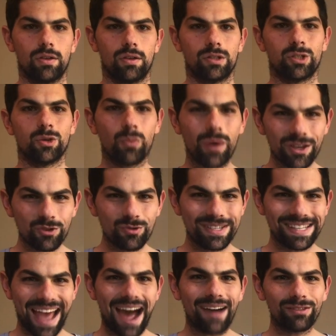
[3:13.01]
So when you
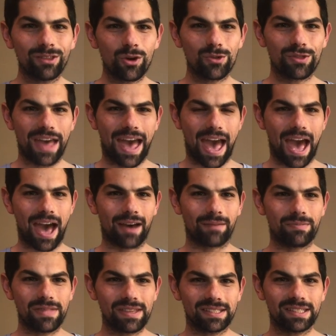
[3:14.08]
download the
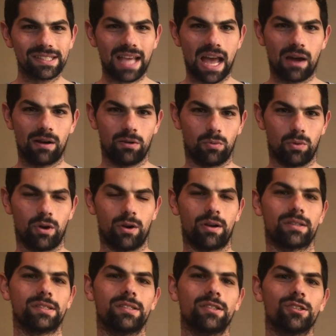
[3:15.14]
app, this is how it
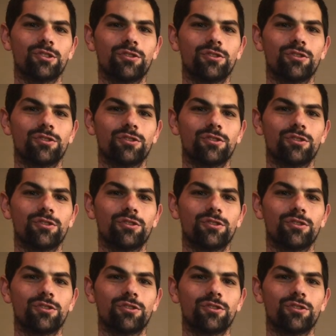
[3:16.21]
works. There's